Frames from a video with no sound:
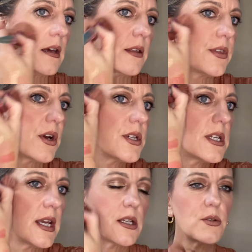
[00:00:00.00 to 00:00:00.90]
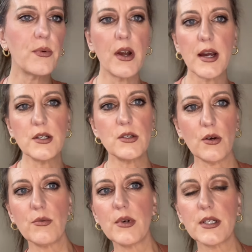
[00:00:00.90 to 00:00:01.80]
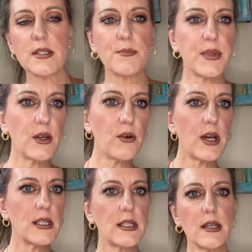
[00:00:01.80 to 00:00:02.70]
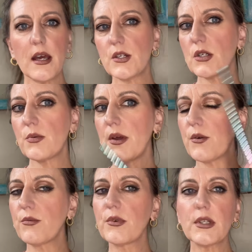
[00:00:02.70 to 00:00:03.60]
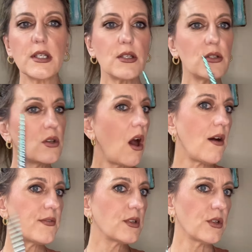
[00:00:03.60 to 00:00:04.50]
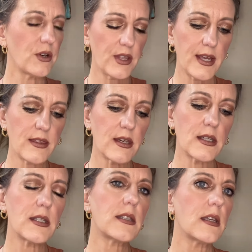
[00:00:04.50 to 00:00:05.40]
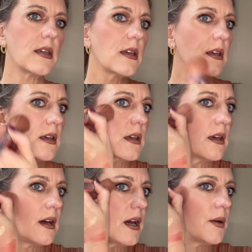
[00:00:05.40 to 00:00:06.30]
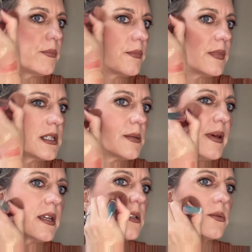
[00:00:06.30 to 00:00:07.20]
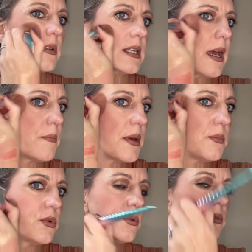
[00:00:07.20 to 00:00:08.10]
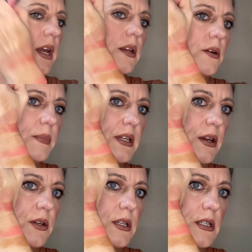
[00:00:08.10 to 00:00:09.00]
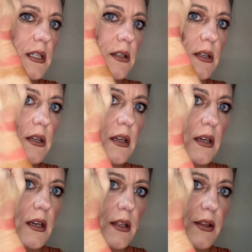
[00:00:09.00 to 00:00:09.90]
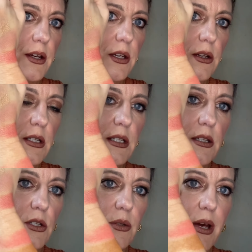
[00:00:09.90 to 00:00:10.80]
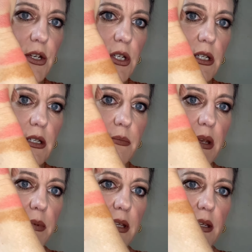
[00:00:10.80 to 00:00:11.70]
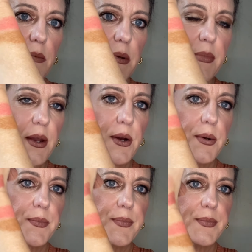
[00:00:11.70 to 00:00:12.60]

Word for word: There are days where I don't want something crazy. I just want a really soft look like this. It depends really on my mood, right? Oh, and now you can see the, look, you can see the swatches maybe a little bit better.